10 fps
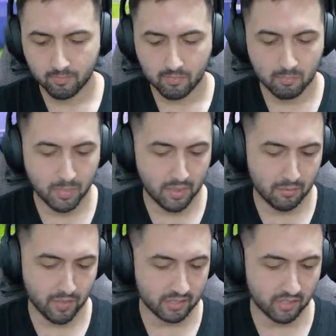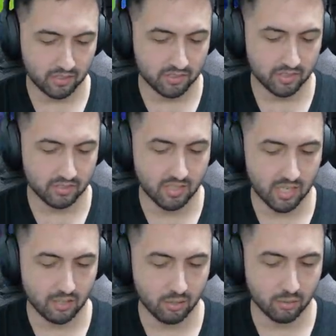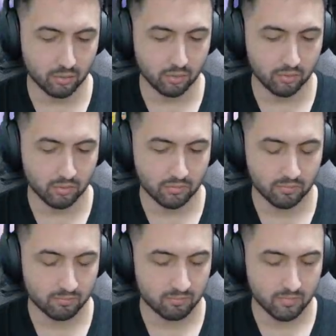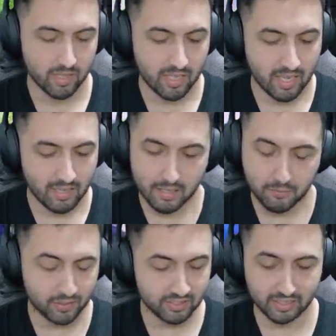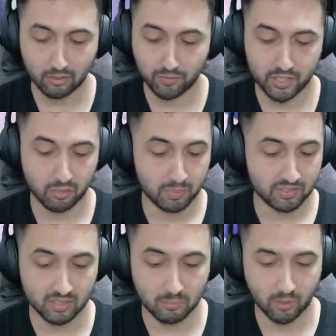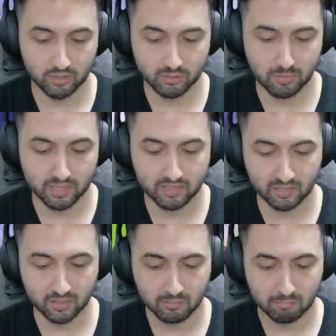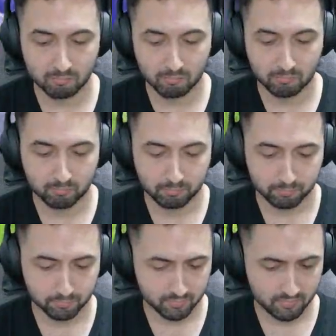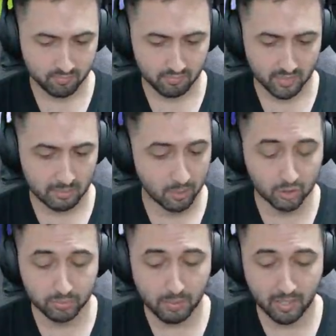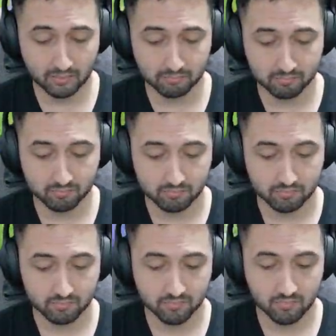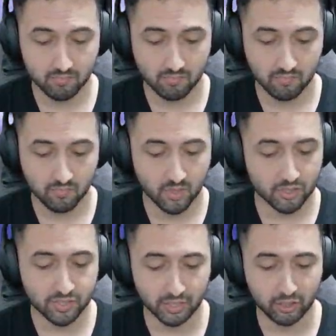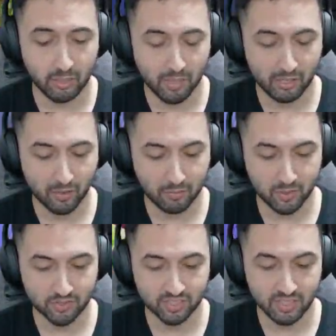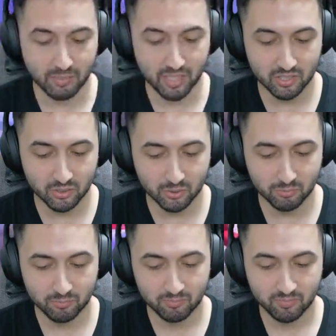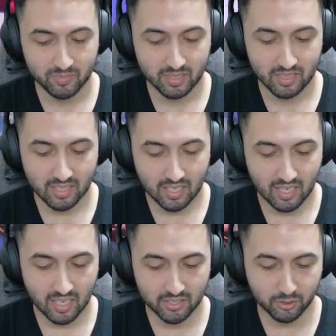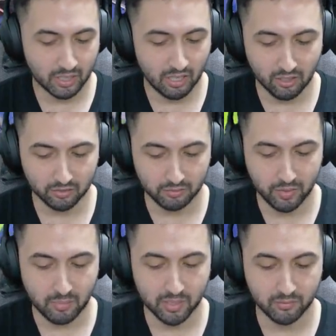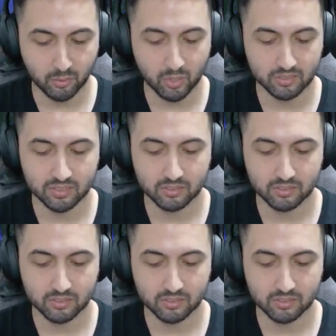But the fact that this is now... it feels like an official PC port, basically. Blows my mind. There's a good amount of options in the menu, and you can unlock the frame rate if you want.